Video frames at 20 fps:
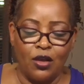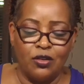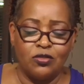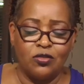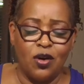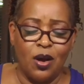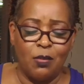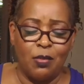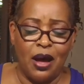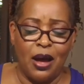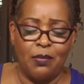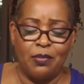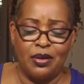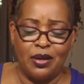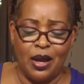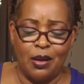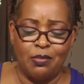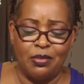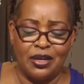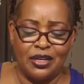So
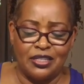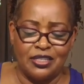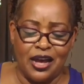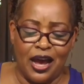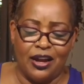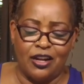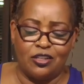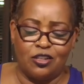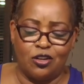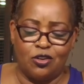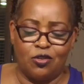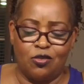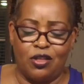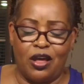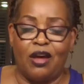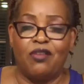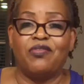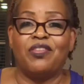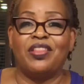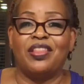I'm excited to do
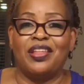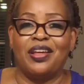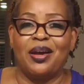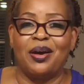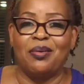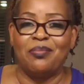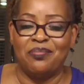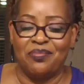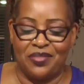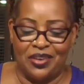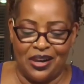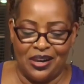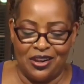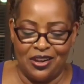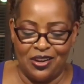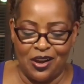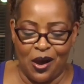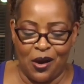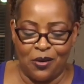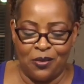that for them,
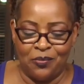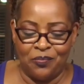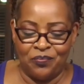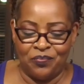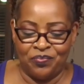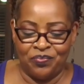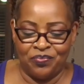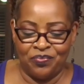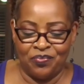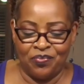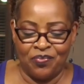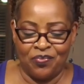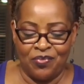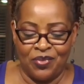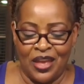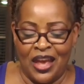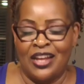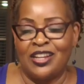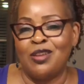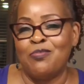you know.
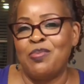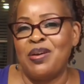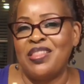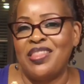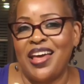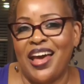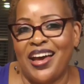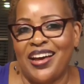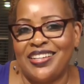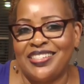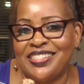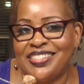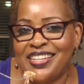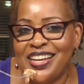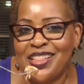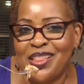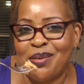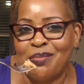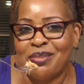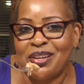And to be there and
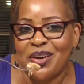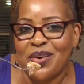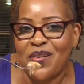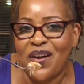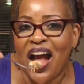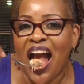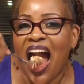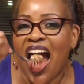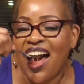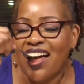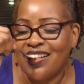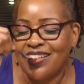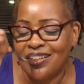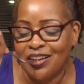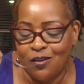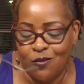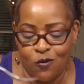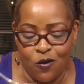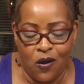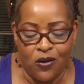see them do it.
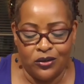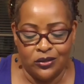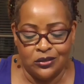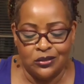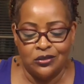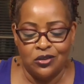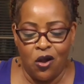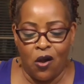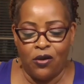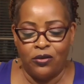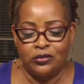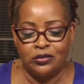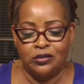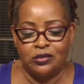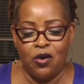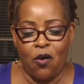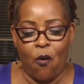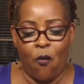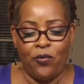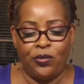
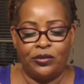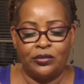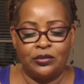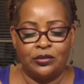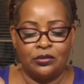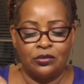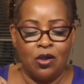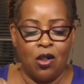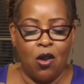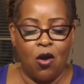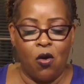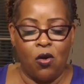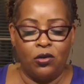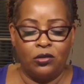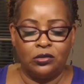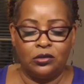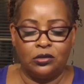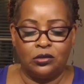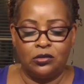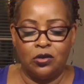
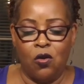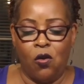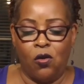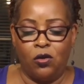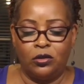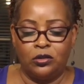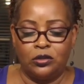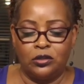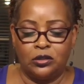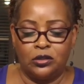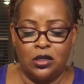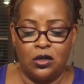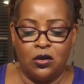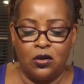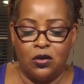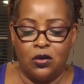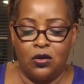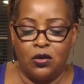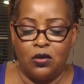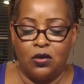
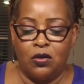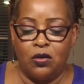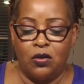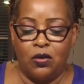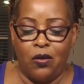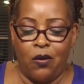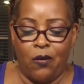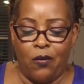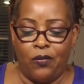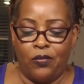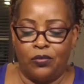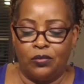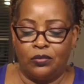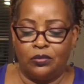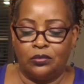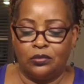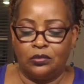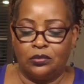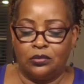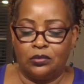
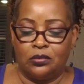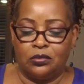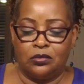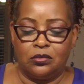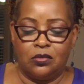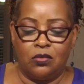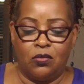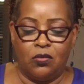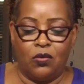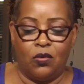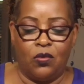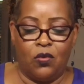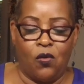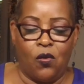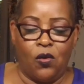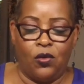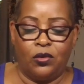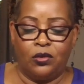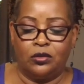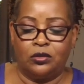
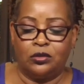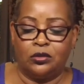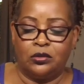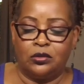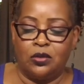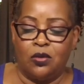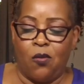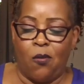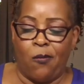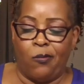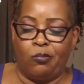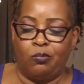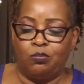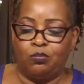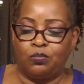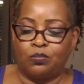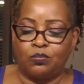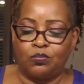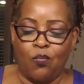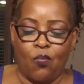
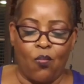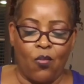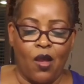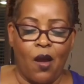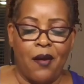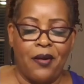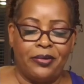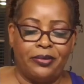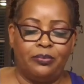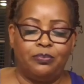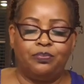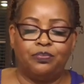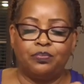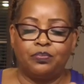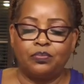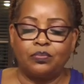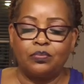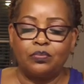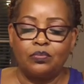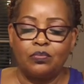
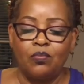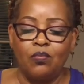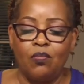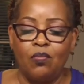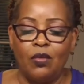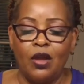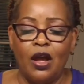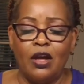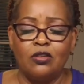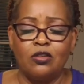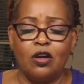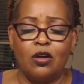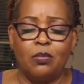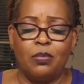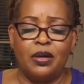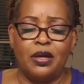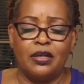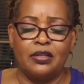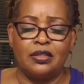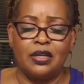That's going to
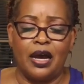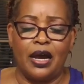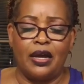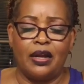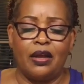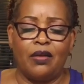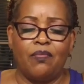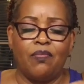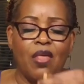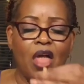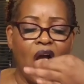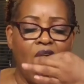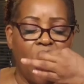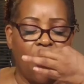be exciting.